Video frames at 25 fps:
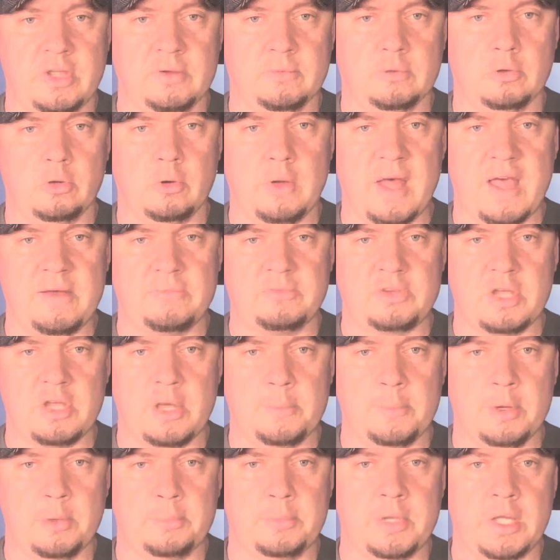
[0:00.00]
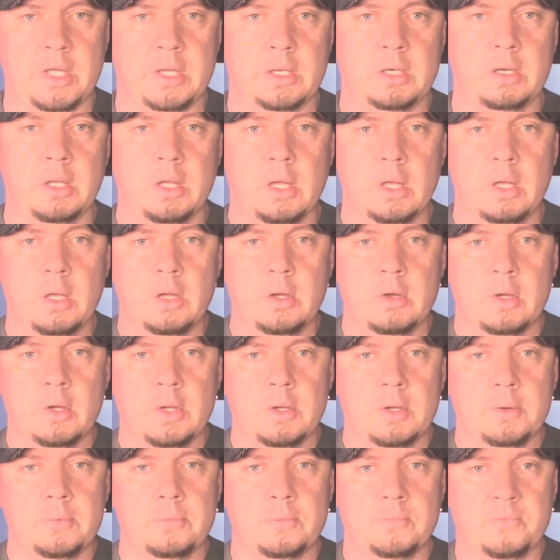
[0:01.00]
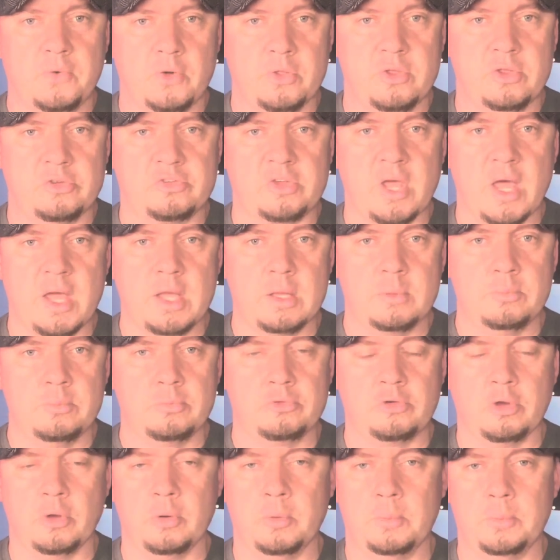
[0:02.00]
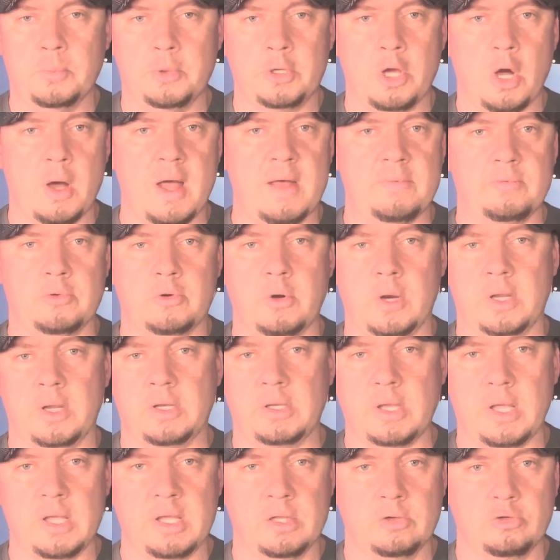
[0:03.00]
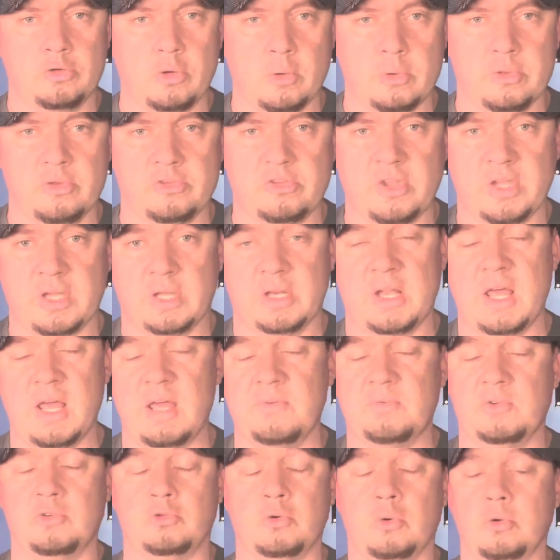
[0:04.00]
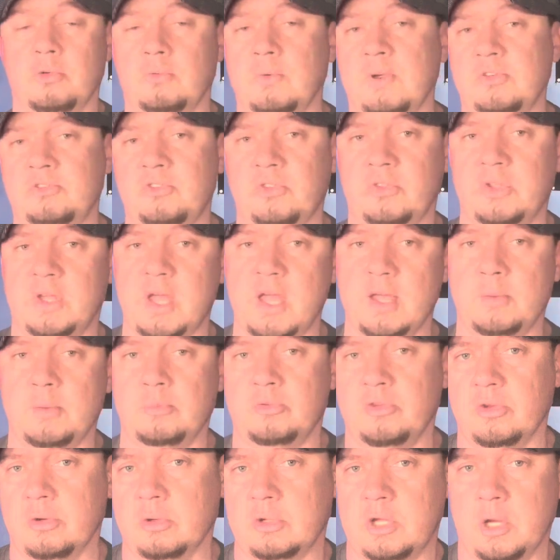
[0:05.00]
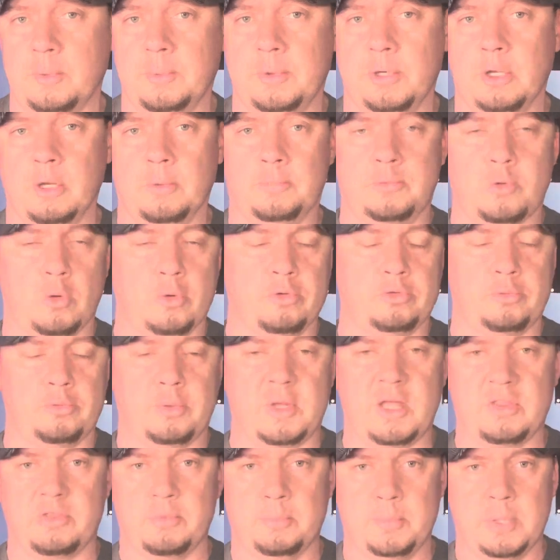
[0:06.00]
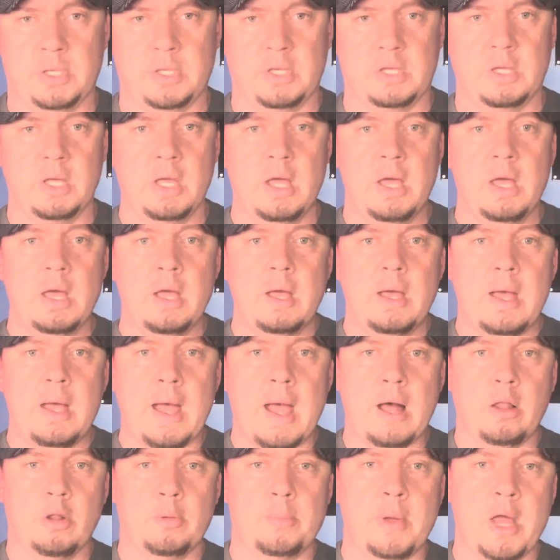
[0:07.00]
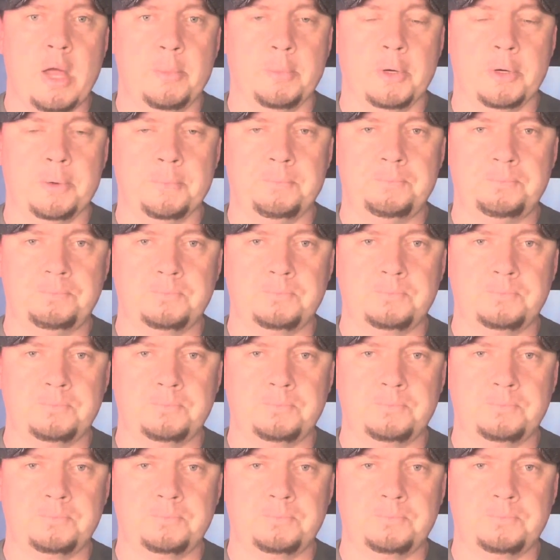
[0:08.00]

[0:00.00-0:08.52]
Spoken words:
give a little halftime update for this game. So y'all have a great day. Enjoy the second half. Enjoy the rest of the games that are coming up. Of course, we got the big Alabama